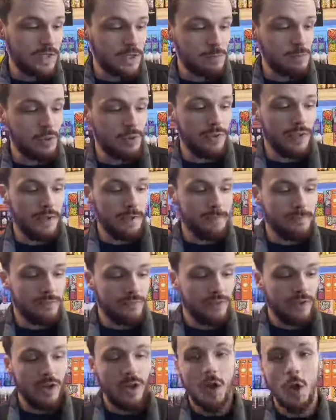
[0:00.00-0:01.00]
this Monday,
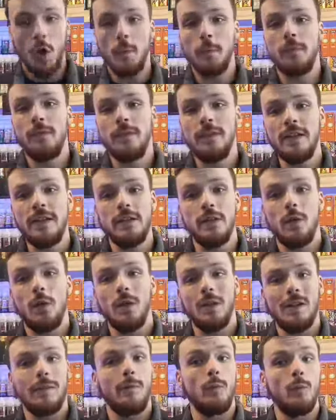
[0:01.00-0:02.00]
hopefully you'll
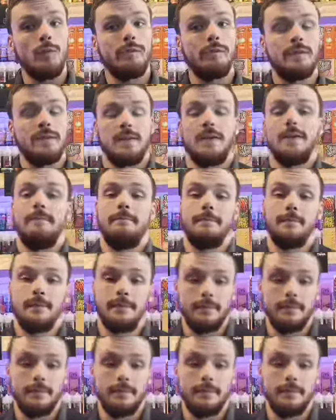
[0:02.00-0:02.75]
all have a wonderful time.